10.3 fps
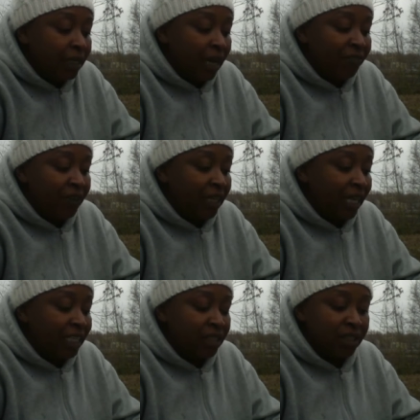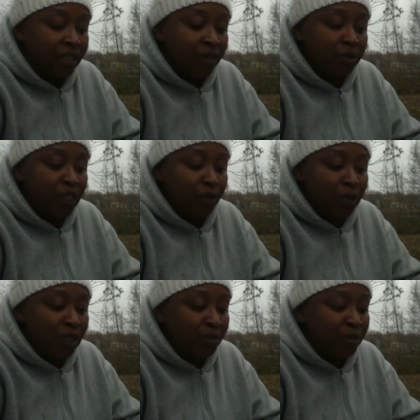I feel like there, there was
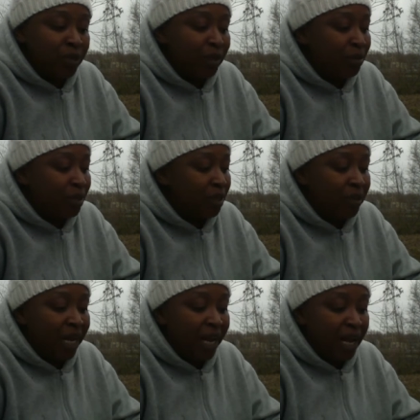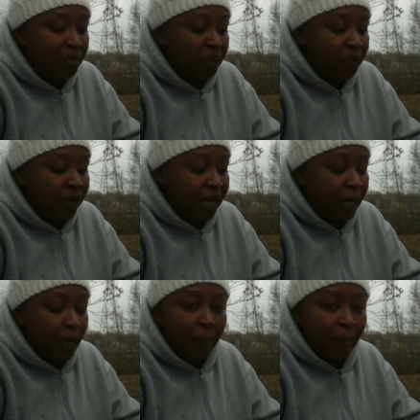something there was something that happened, right?